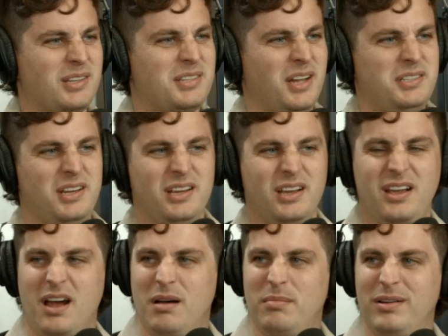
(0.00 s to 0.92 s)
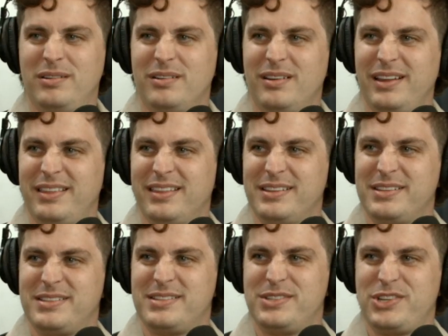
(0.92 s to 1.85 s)
touching gum underneath a
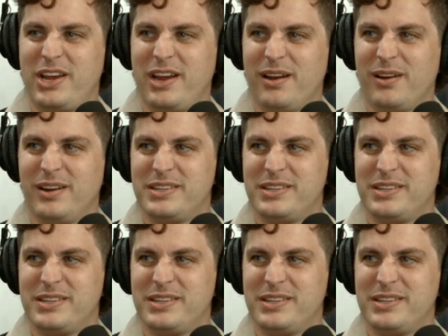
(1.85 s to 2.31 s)
chair or